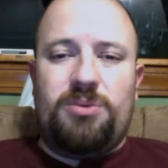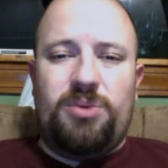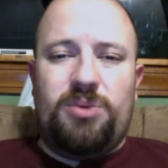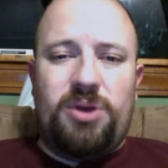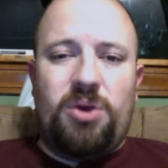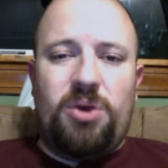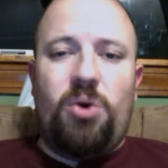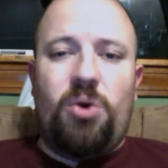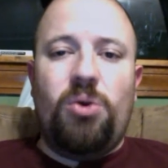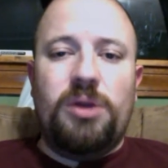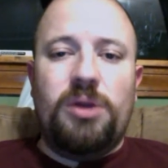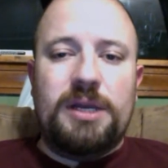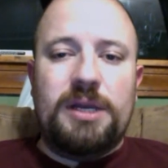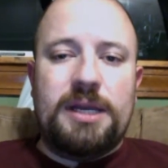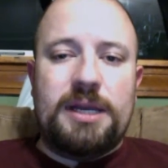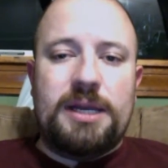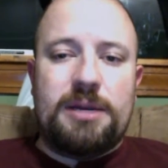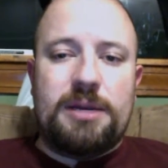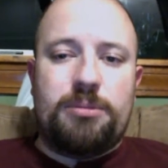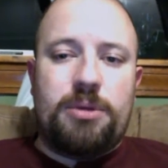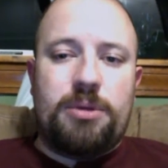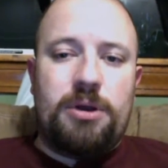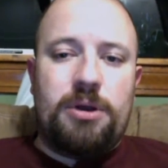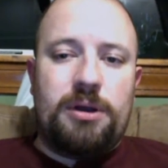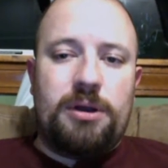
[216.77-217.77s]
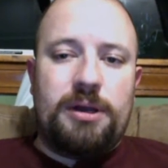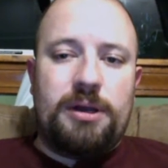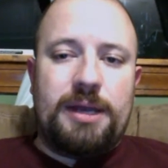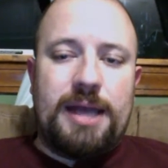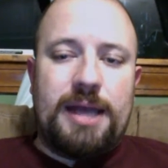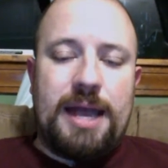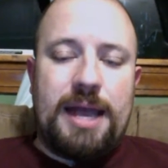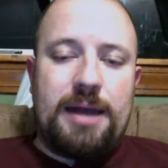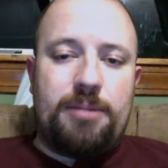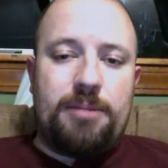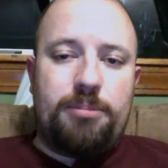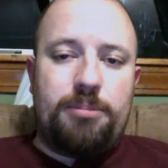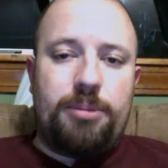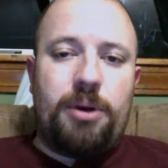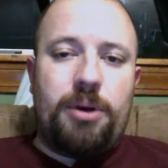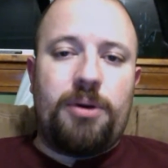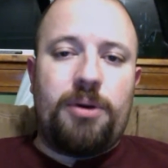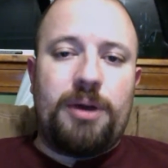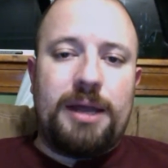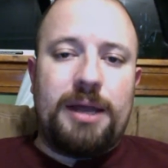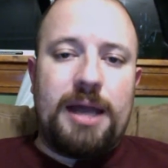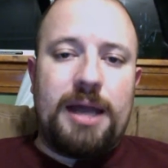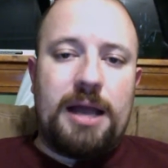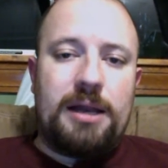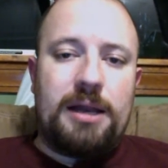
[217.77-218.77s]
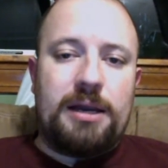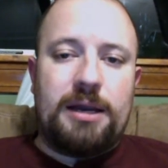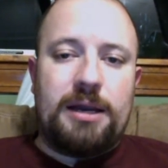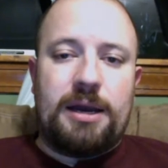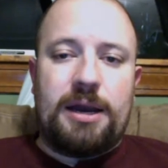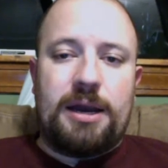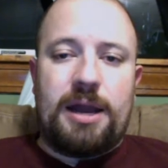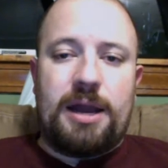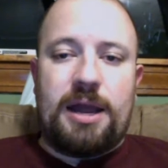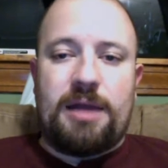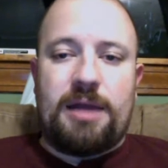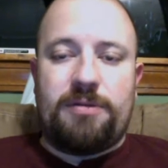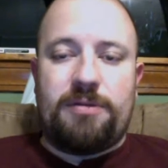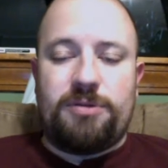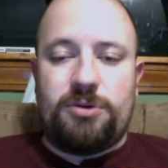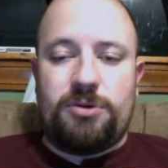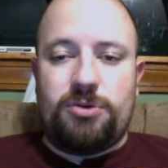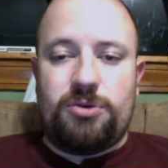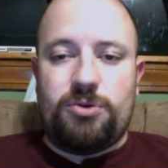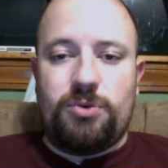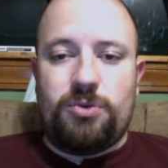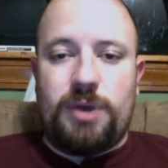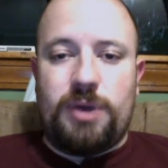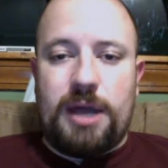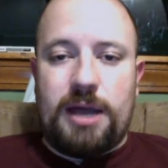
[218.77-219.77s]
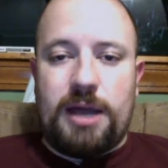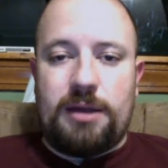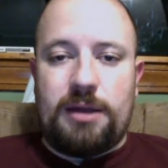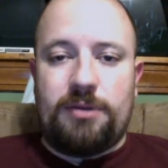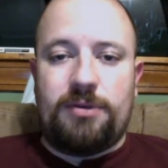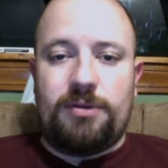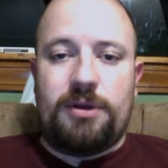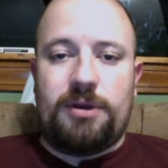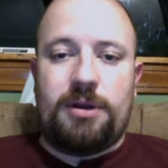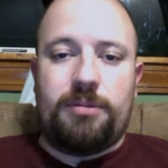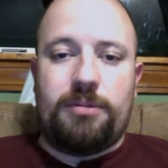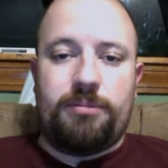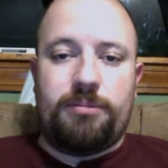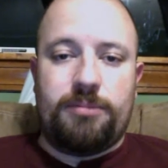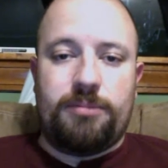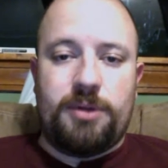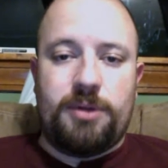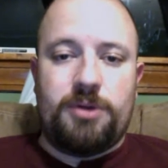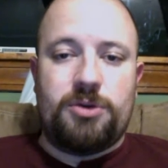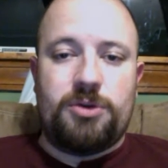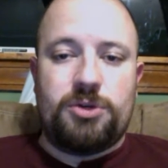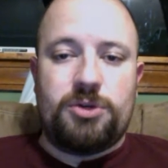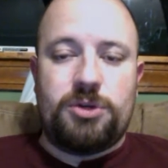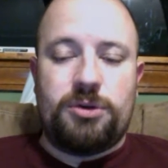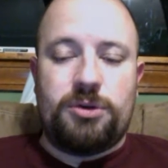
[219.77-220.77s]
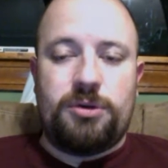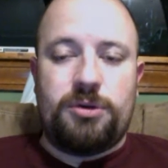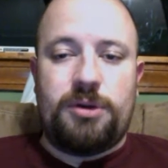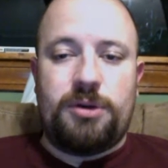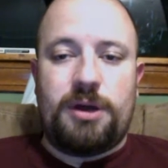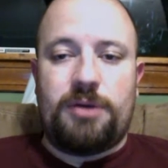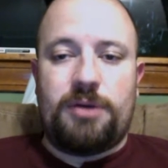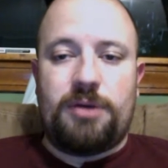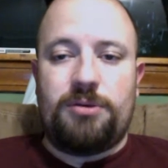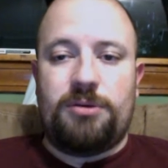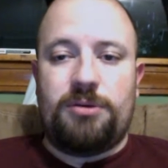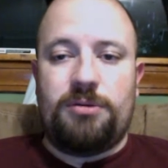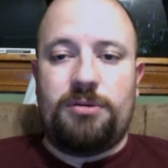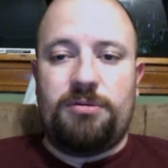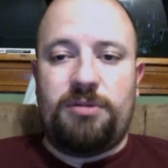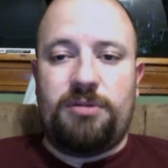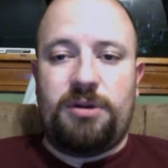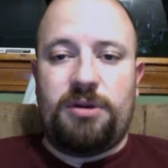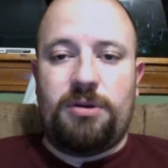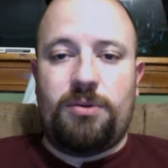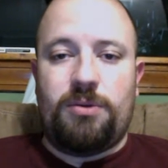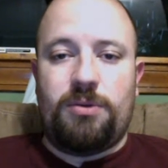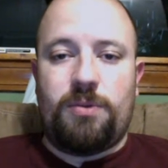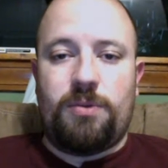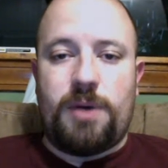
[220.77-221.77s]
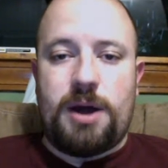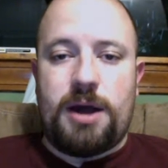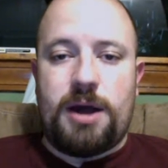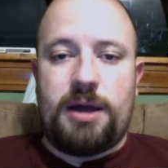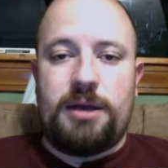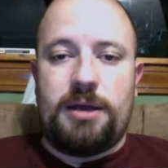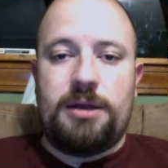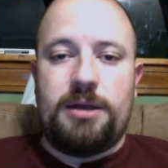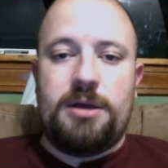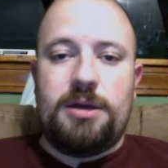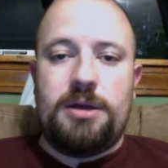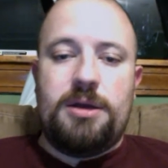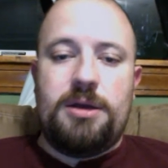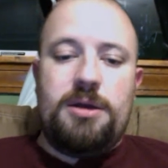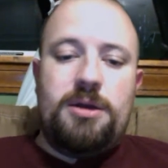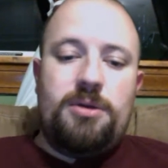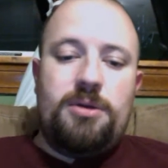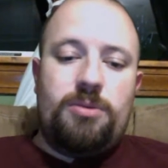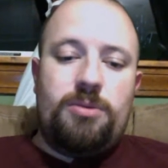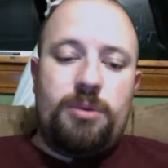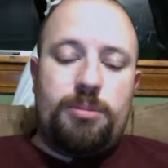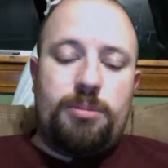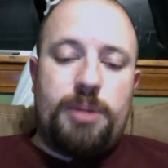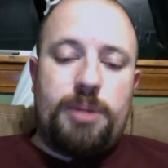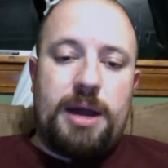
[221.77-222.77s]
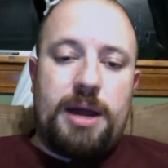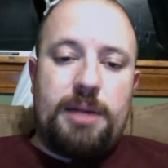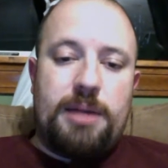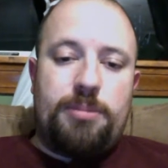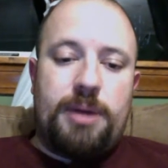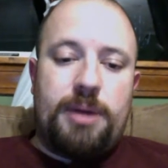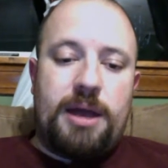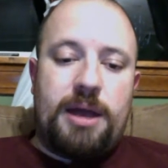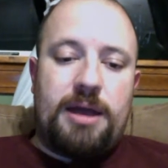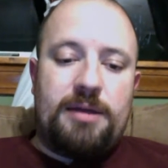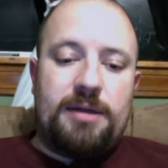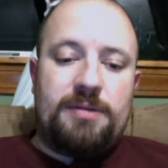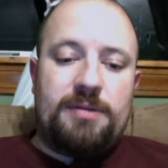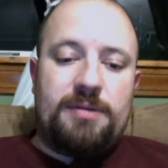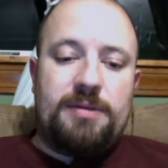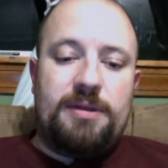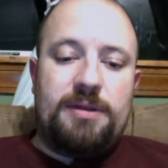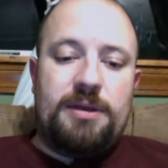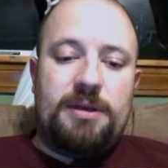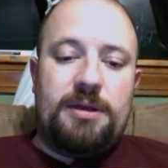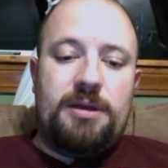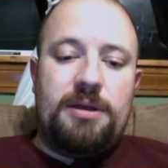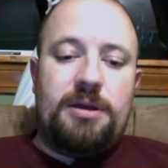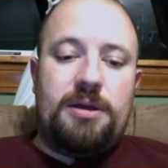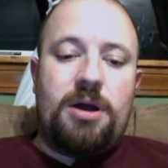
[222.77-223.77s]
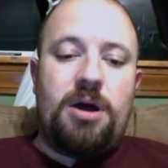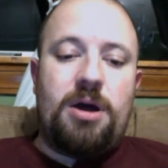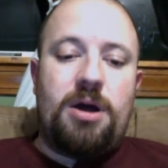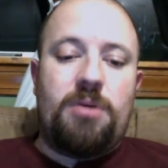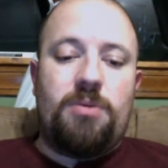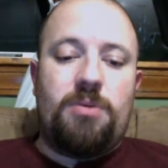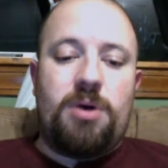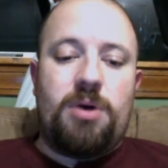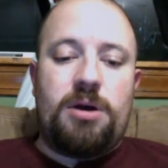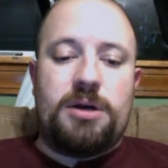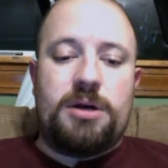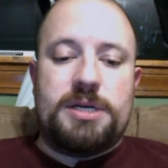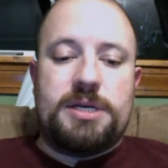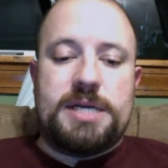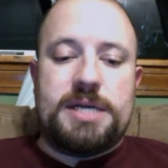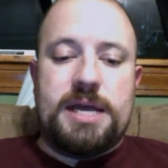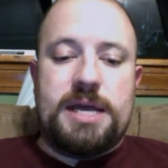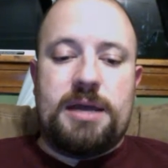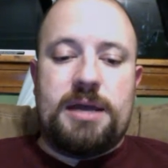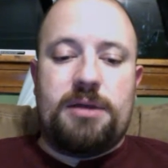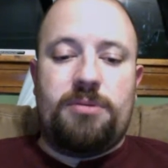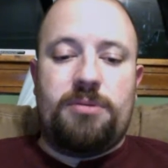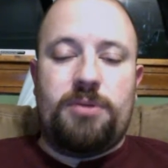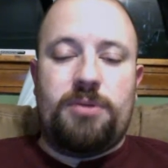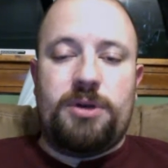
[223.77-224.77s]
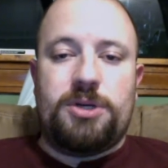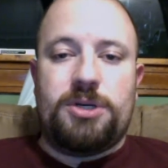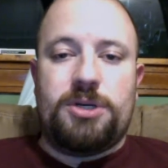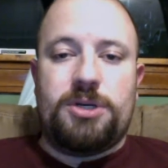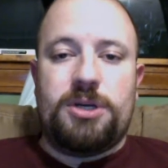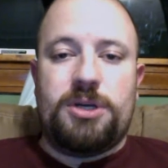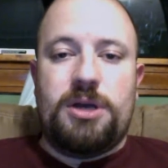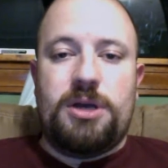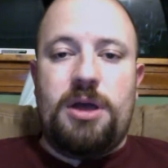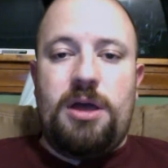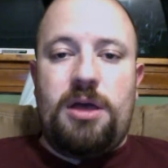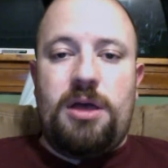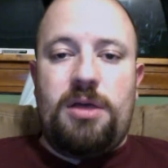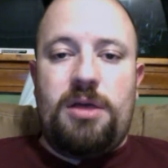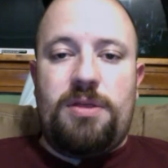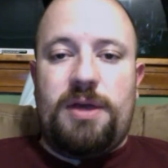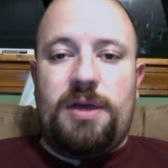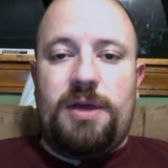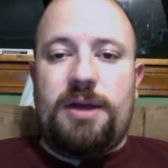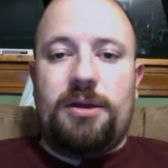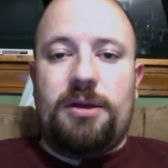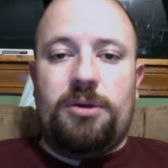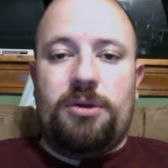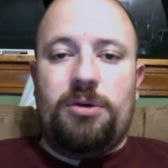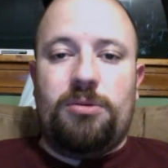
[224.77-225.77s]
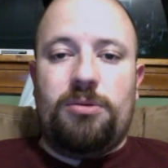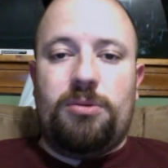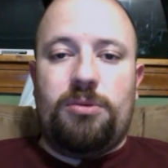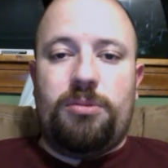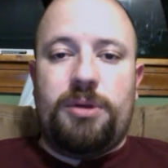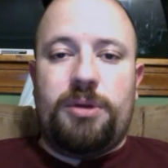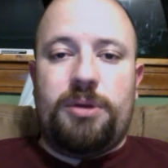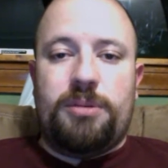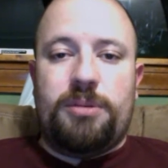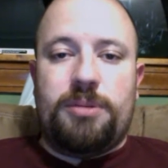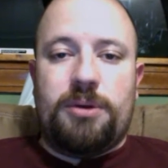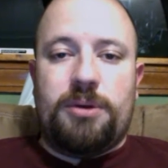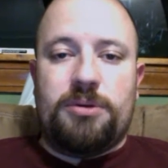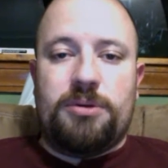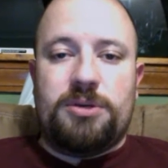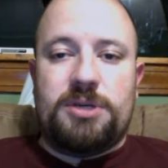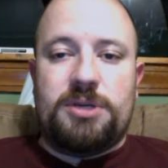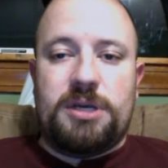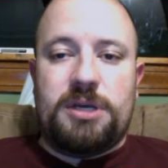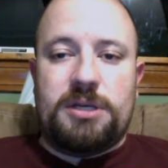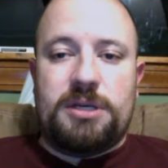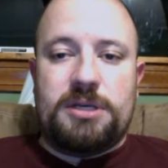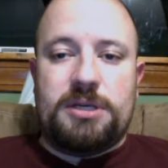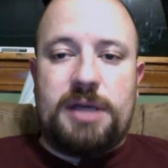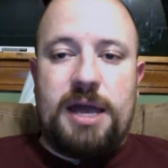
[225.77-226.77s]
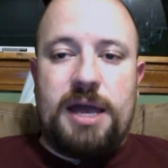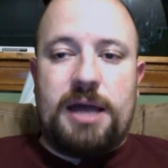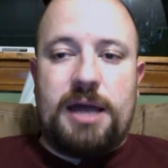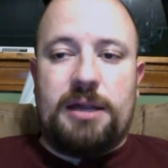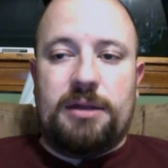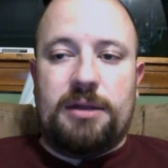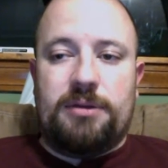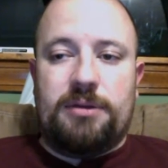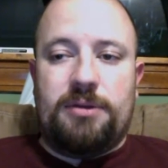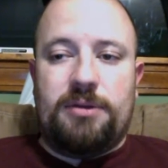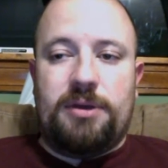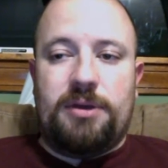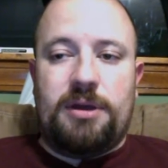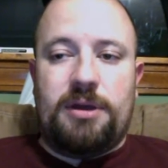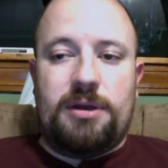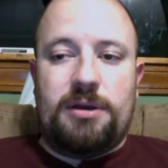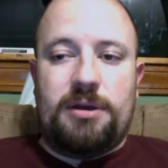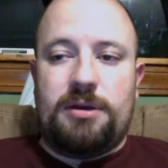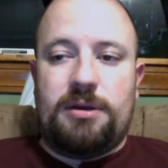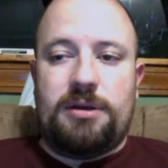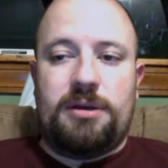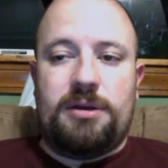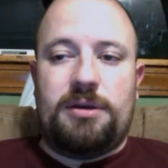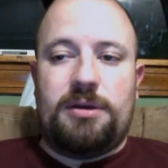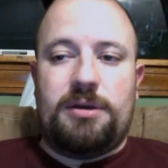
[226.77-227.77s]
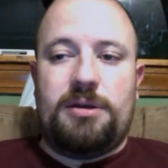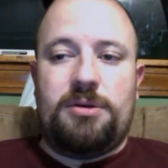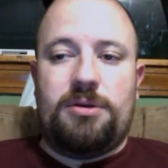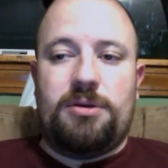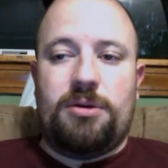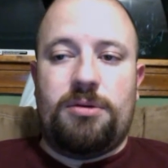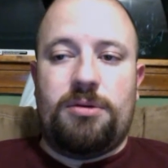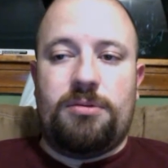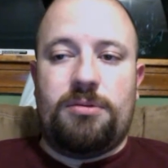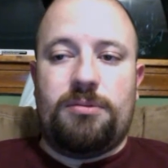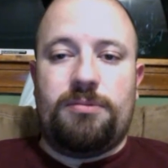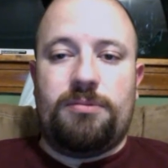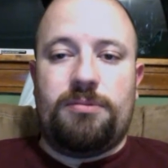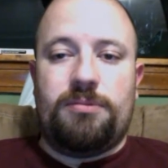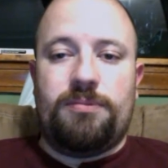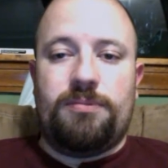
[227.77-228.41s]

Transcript: We only need about a gallon and a half to 2 gallons, and I'm going to show you guys on the video why we bypass the hot water tank, which that alone will be about 6 gallons, and you don't